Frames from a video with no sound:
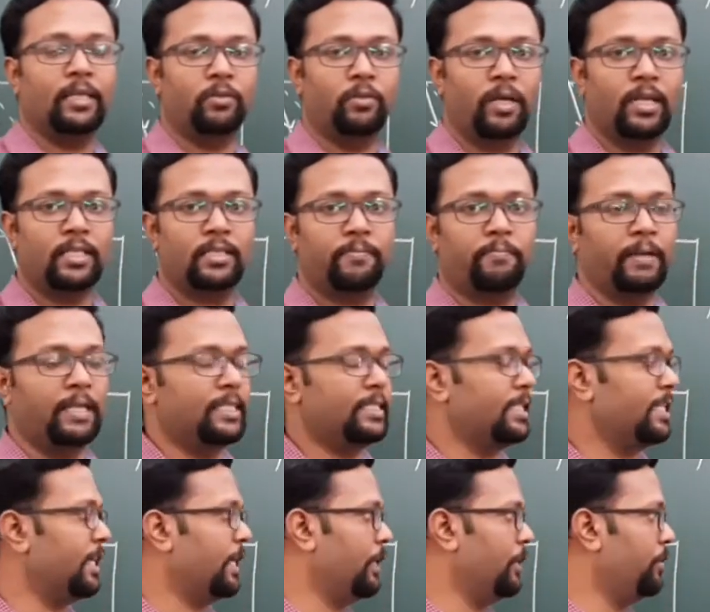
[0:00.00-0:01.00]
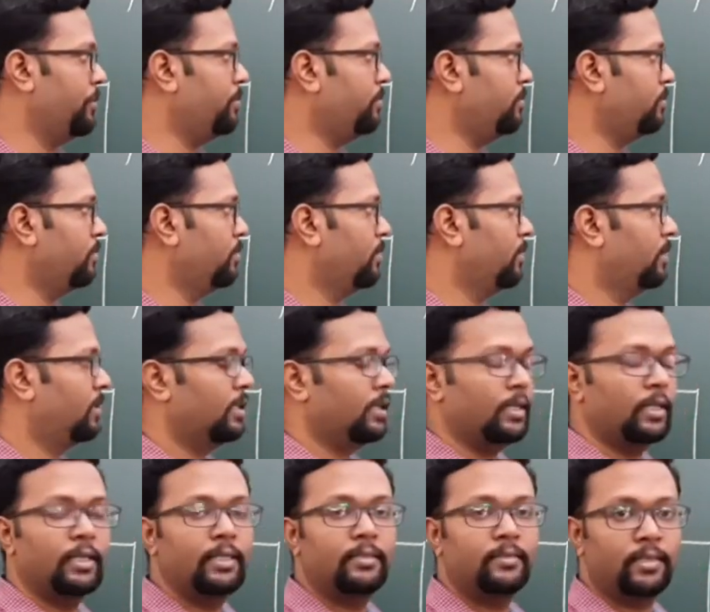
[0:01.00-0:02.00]
was splitting into
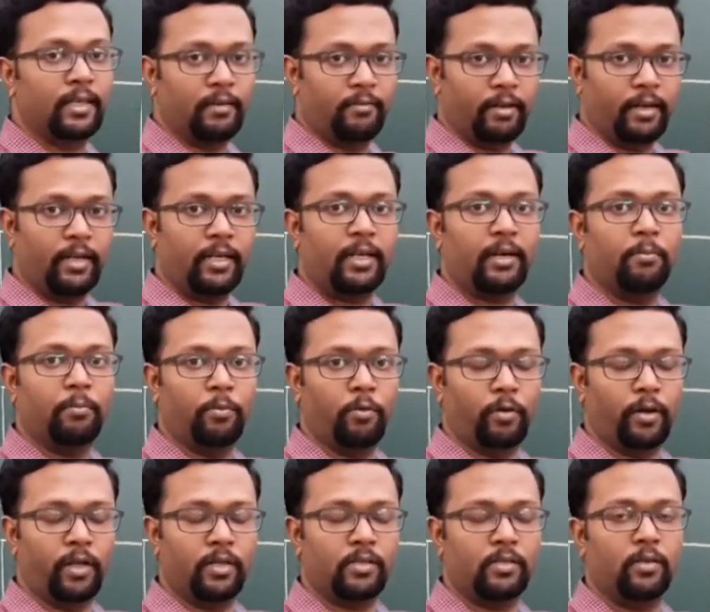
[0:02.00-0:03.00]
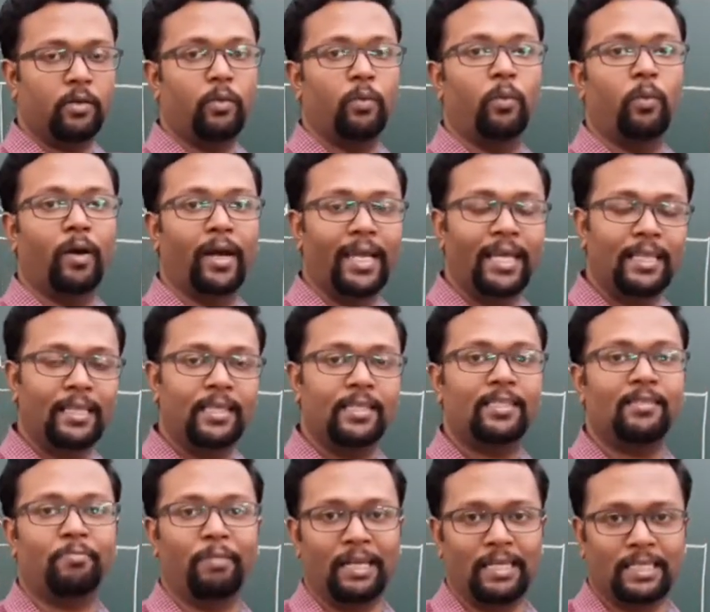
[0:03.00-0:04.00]
7 components. Why this
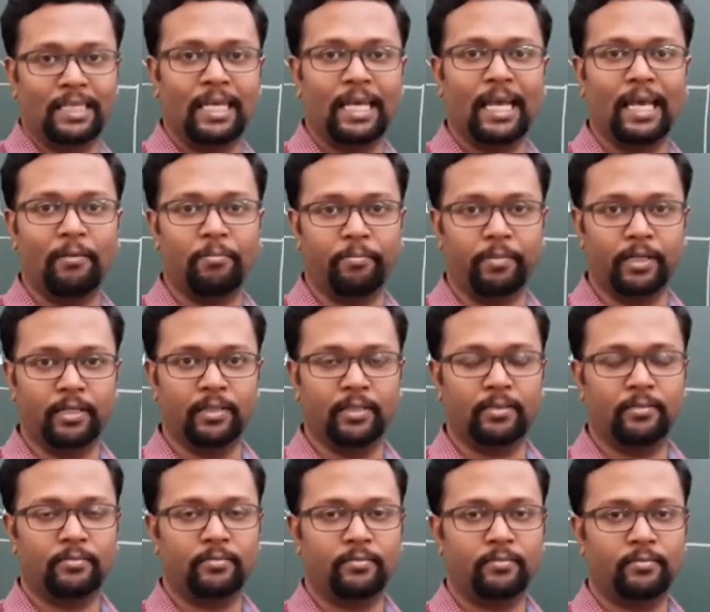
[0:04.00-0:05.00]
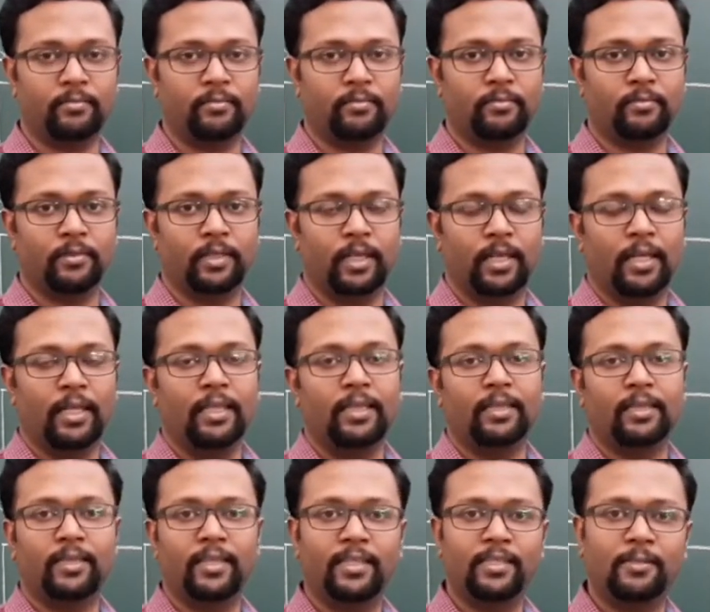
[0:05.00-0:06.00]
splitting happened?
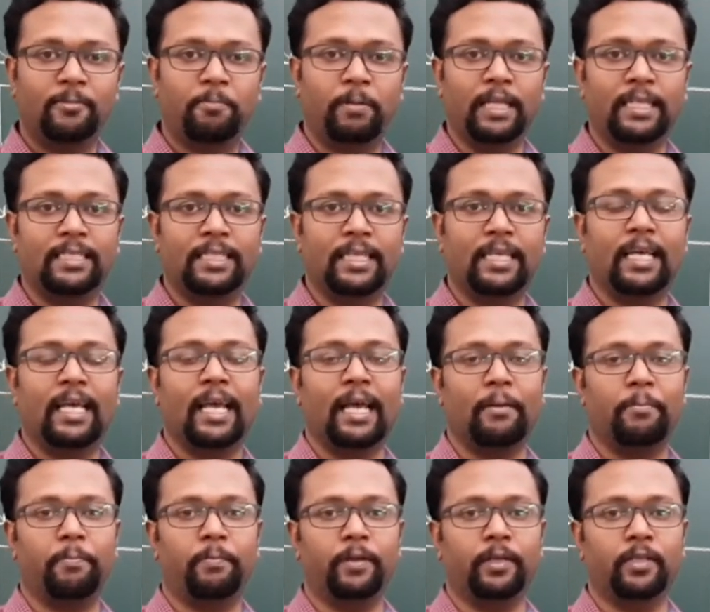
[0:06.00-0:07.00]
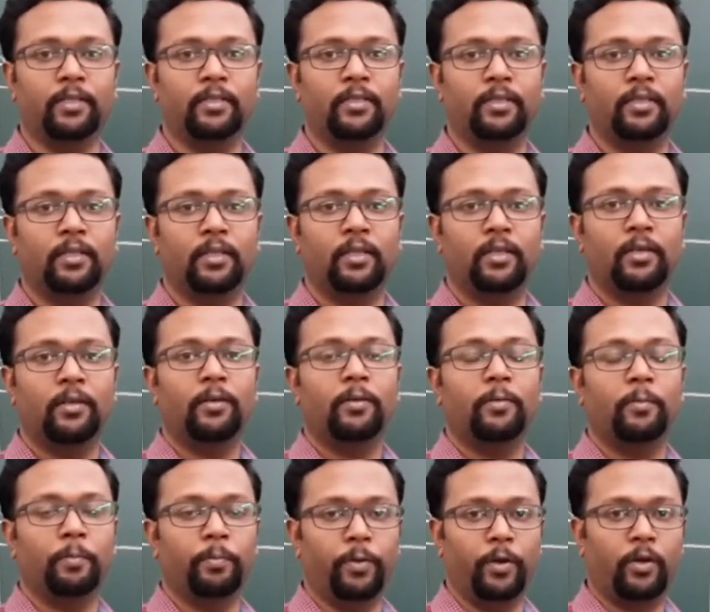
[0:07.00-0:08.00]
This splitting happened
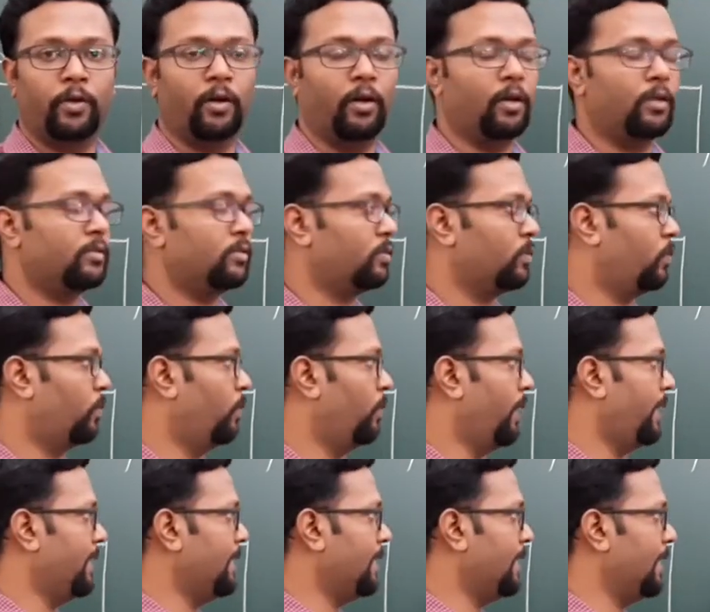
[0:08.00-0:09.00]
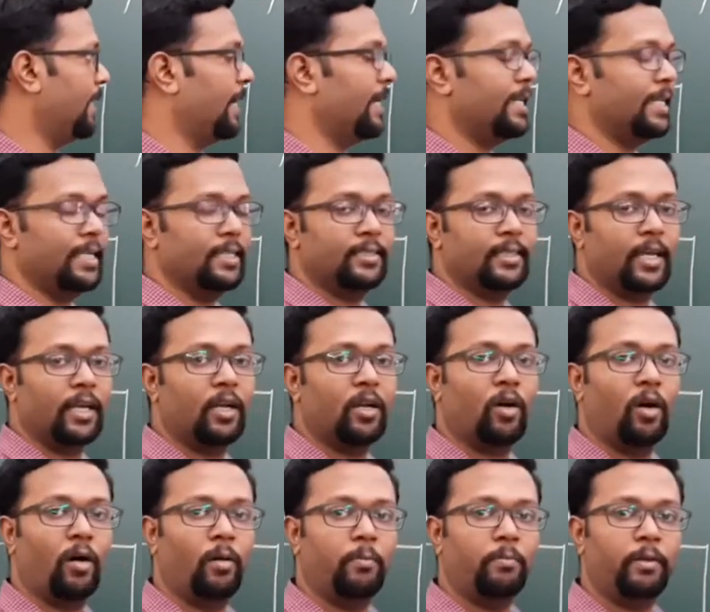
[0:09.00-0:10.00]
because white light is a
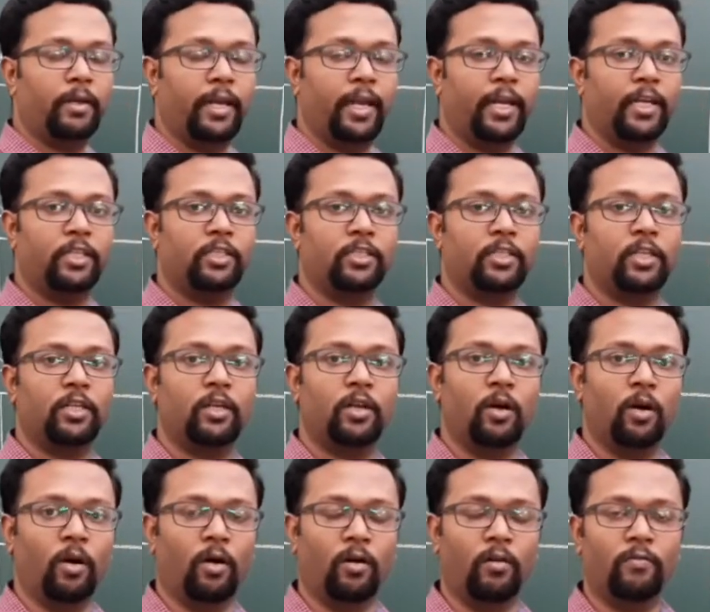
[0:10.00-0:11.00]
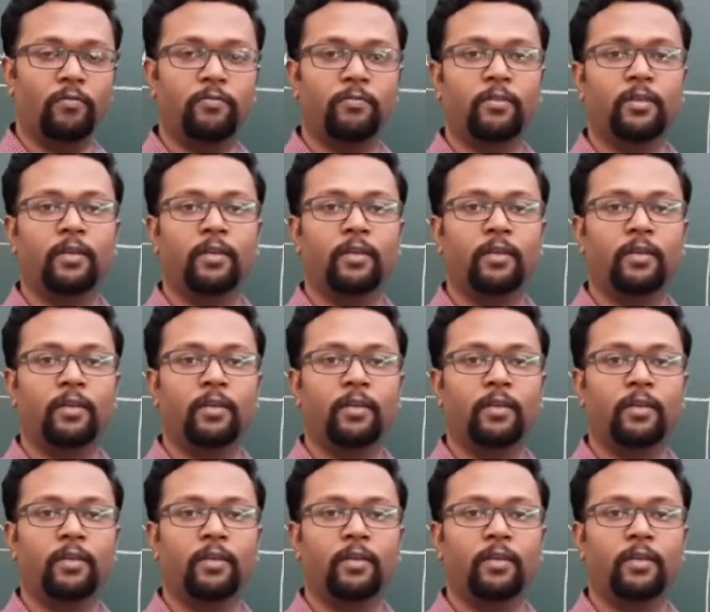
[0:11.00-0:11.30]
combination of